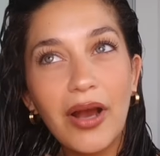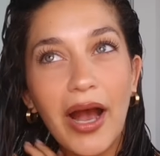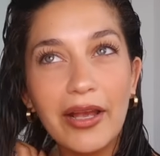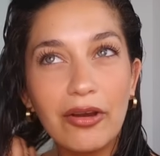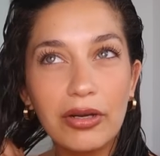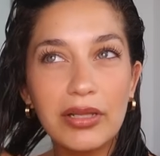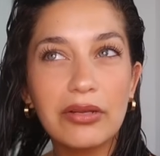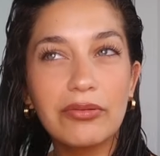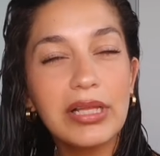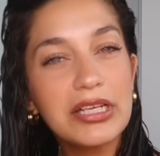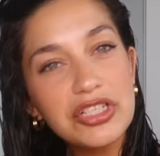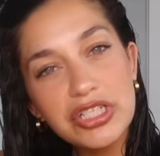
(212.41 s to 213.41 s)
I got in the
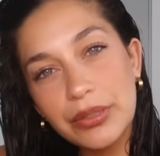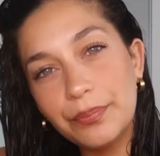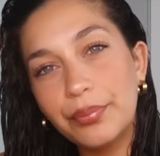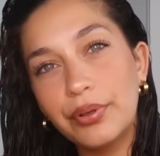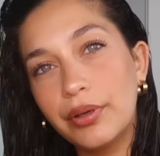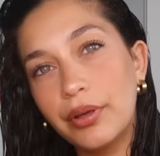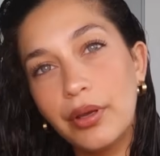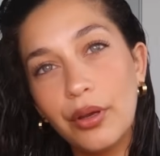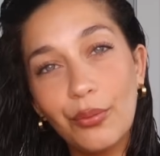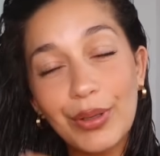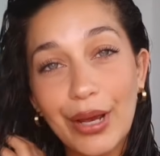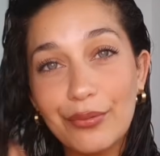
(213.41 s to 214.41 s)
relationship
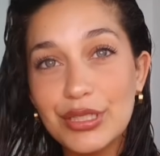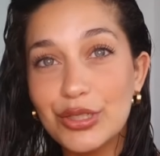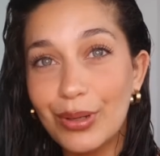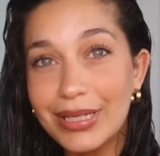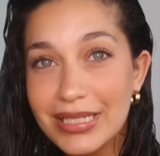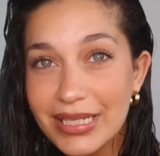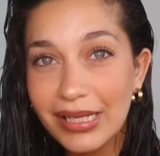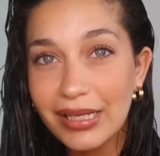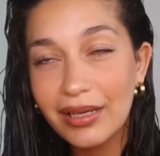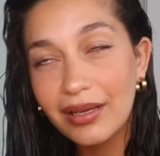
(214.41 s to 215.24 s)
when I was 20